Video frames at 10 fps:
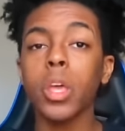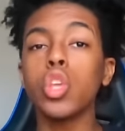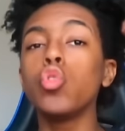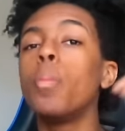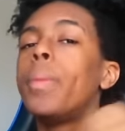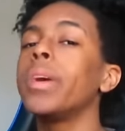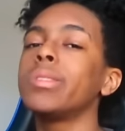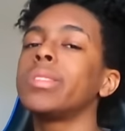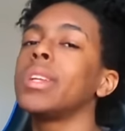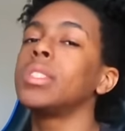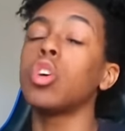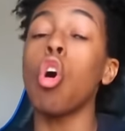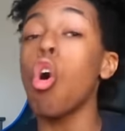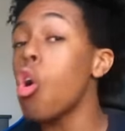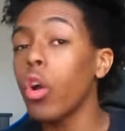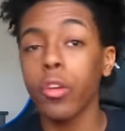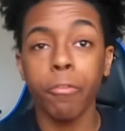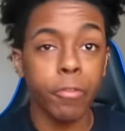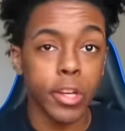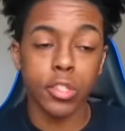you better send it to all your
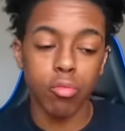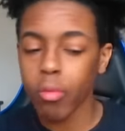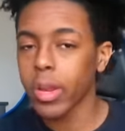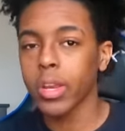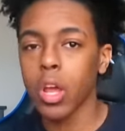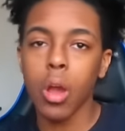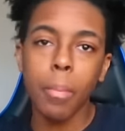friends right now.